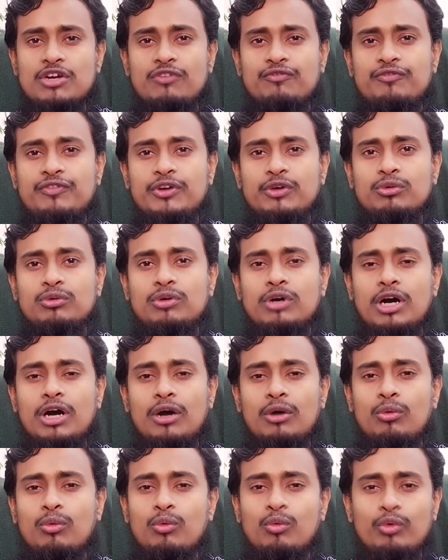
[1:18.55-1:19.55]
few
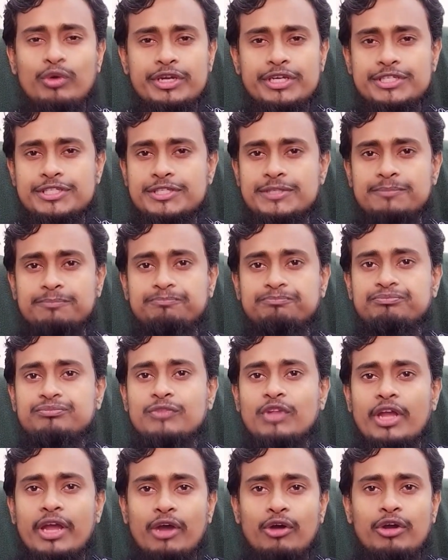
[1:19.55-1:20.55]
weeks
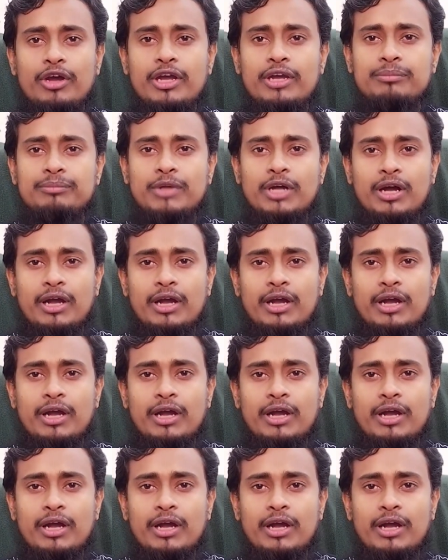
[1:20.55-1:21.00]
away,